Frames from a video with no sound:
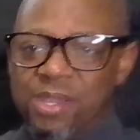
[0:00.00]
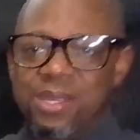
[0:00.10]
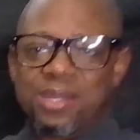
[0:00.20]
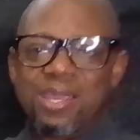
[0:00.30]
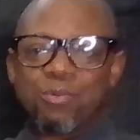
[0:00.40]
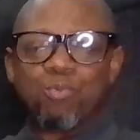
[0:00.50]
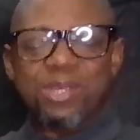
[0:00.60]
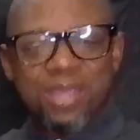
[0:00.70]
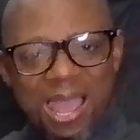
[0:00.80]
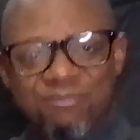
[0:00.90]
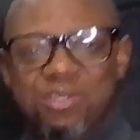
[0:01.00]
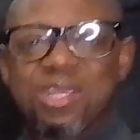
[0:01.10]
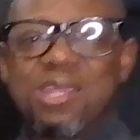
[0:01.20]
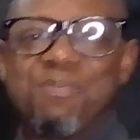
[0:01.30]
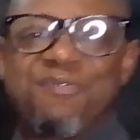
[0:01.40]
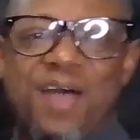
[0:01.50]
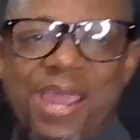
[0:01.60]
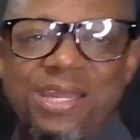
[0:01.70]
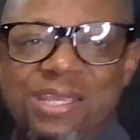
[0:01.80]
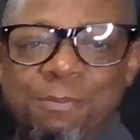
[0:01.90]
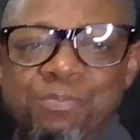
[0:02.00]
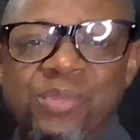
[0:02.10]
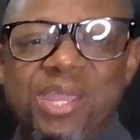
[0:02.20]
and we have to keep fighting